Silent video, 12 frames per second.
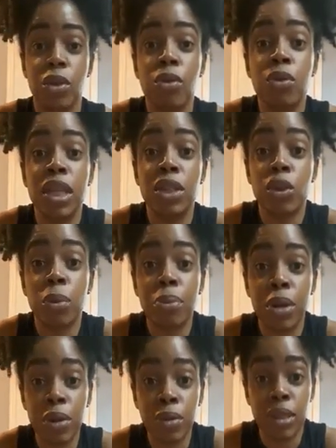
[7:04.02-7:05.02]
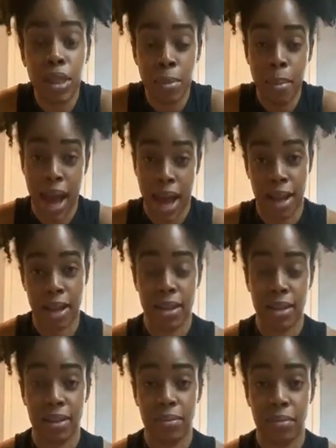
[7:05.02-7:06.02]
You need your purity back
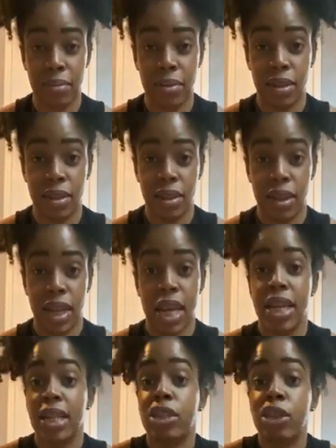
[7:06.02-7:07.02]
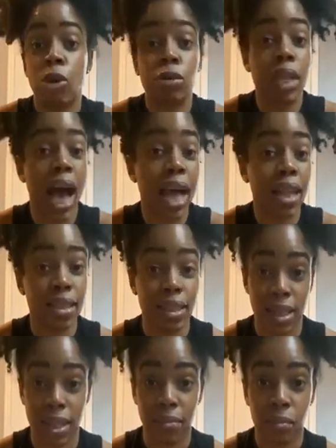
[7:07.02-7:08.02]
in its
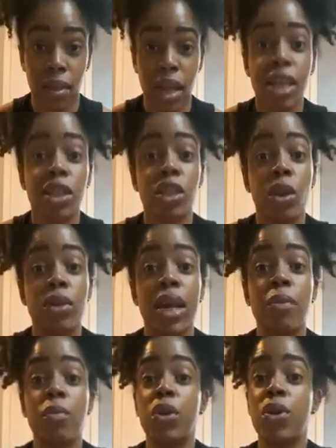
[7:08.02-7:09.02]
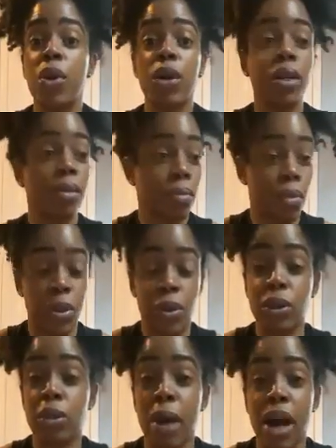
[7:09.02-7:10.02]
totality. So that when
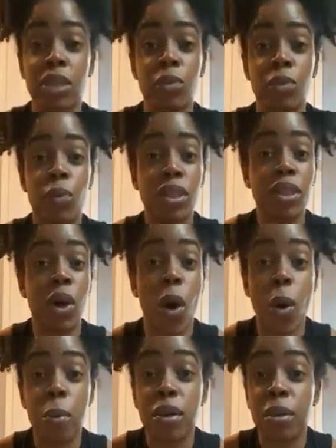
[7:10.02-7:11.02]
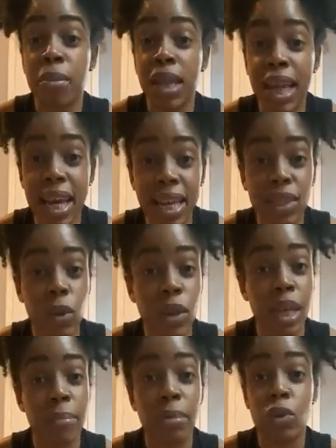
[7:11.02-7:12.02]
your spouse wants to open them legs
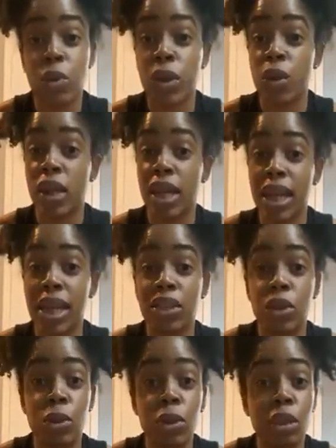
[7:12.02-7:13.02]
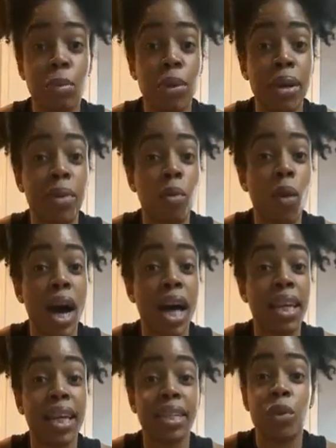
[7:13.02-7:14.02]
or get between your legs, you spread them
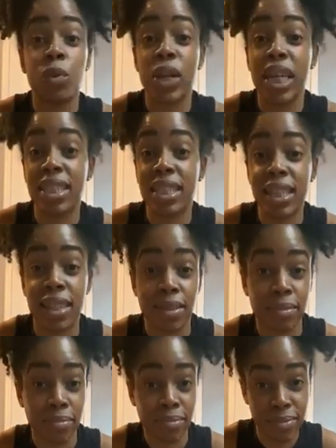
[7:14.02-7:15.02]
wide like the Red Sea.